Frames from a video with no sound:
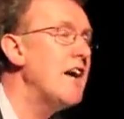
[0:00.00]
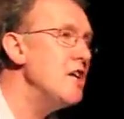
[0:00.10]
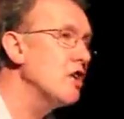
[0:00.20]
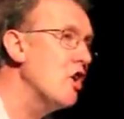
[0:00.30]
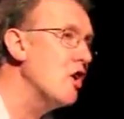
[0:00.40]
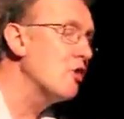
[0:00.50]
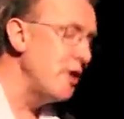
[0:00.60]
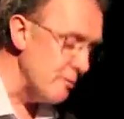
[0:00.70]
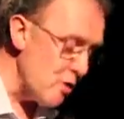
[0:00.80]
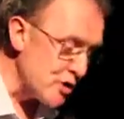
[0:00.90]
Daniel
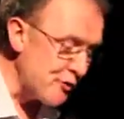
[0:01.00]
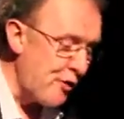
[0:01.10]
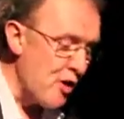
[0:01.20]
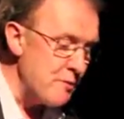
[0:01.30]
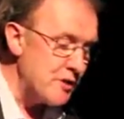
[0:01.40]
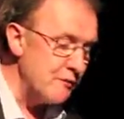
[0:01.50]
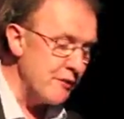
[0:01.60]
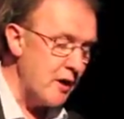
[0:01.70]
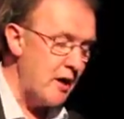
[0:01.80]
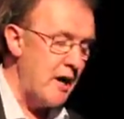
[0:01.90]
Corkery, the most
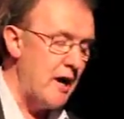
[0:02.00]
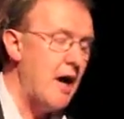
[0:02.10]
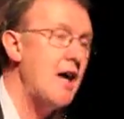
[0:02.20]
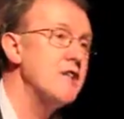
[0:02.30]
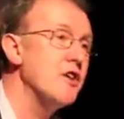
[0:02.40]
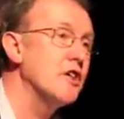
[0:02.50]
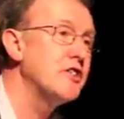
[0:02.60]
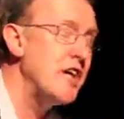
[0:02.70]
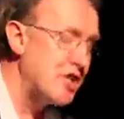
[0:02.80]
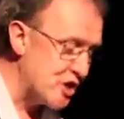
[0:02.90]
formative and
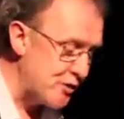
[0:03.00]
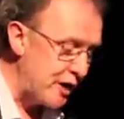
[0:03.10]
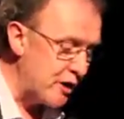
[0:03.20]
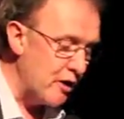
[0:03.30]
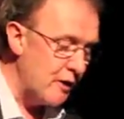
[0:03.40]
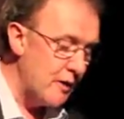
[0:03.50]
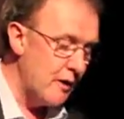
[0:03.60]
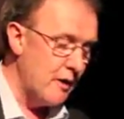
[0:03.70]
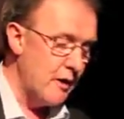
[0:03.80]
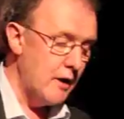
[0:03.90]
audacious figure
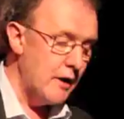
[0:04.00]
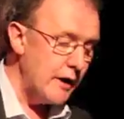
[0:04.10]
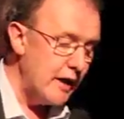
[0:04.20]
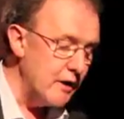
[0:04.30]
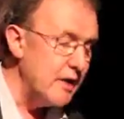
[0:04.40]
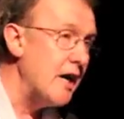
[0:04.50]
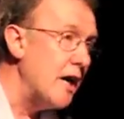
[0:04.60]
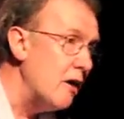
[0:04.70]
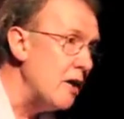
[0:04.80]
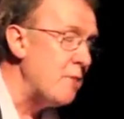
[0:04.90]
in
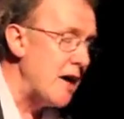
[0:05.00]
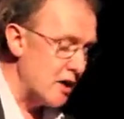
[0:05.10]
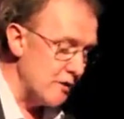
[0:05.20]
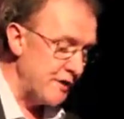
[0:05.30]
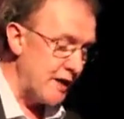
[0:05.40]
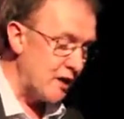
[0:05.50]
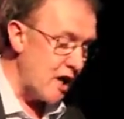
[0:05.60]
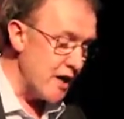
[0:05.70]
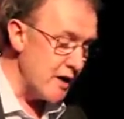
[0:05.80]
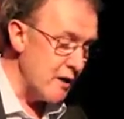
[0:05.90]
the early part of
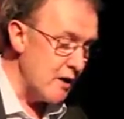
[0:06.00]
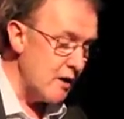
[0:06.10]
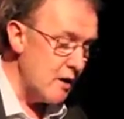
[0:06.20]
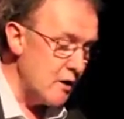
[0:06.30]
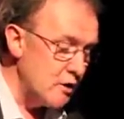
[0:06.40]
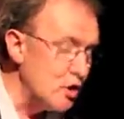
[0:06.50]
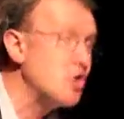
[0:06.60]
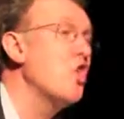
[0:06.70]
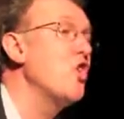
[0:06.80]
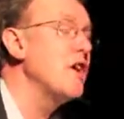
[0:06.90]
that line,
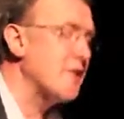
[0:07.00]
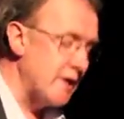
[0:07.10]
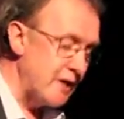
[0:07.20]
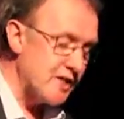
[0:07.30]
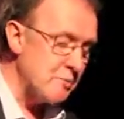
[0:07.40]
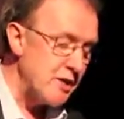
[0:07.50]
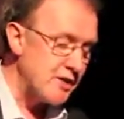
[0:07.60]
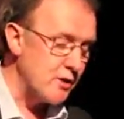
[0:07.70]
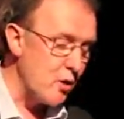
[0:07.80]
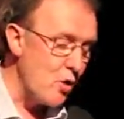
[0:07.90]
notoriously
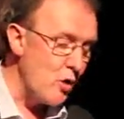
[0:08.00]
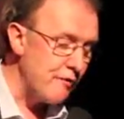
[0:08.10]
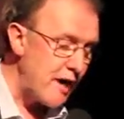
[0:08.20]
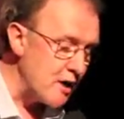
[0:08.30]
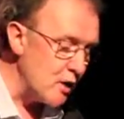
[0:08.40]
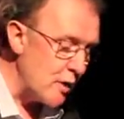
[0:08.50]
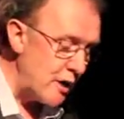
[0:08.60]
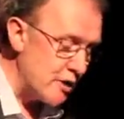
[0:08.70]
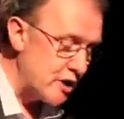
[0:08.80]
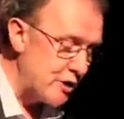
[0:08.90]
dismissed the whole of
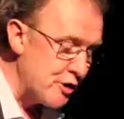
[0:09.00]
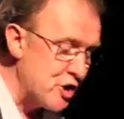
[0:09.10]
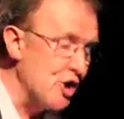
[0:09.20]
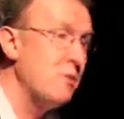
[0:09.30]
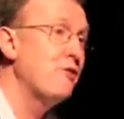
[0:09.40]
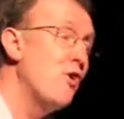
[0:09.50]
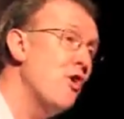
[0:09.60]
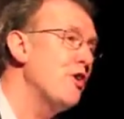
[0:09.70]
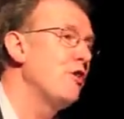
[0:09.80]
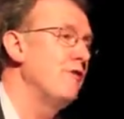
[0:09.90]
Anglo-Irish literature
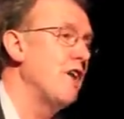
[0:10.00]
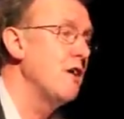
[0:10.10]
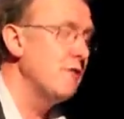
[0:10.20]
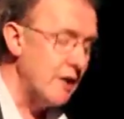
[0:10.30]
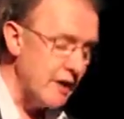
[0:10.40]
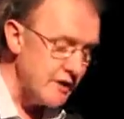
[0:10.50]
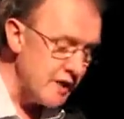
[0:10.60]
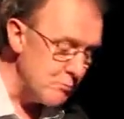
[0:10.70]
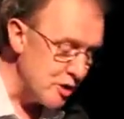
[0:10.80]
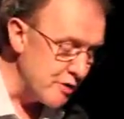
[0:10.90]
before the revival, and
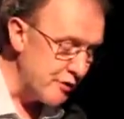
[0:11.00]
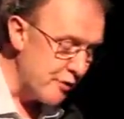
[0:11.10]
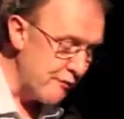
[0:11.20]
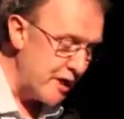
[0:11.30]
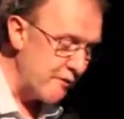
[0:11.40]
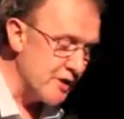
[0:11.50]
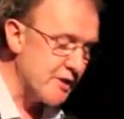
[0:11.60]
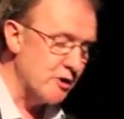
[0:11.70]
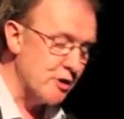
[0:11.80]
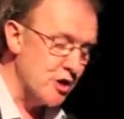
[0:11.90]
indeed much of the
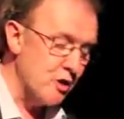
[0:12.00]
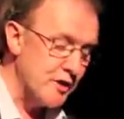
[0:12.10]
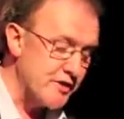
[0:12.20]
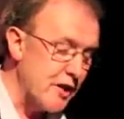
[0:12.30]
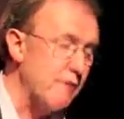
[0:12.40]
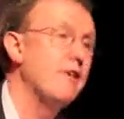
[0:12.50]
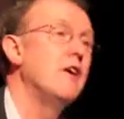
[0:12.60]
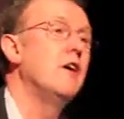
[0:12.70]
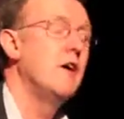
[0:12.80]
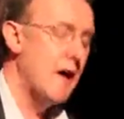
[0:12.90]
revivalist literature itself,
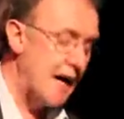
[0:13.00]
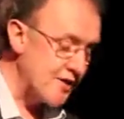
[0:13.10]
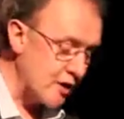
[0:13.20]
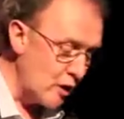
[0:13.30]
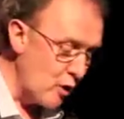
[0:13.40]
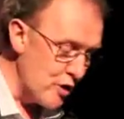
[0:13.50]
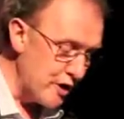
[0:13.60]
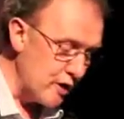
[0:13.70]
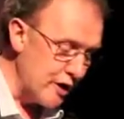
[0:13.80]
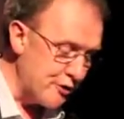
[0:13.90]
as a
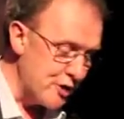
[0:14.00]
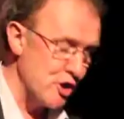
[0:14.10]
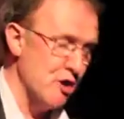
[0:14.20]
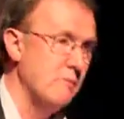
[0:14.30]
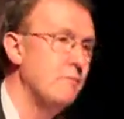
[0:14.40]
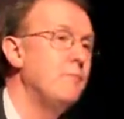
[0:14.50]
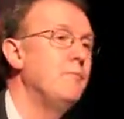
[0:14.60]
colonial literature.